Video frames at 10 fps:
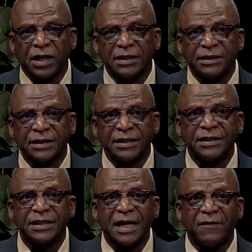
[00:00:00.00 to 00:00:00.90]
for gun
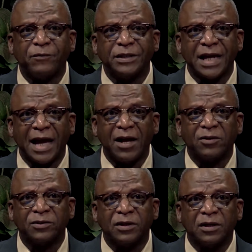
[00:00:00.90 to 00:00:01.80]
sense in every
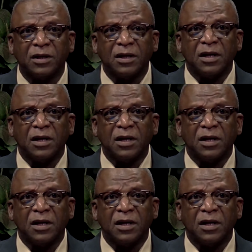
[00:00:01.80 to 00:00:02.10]
town,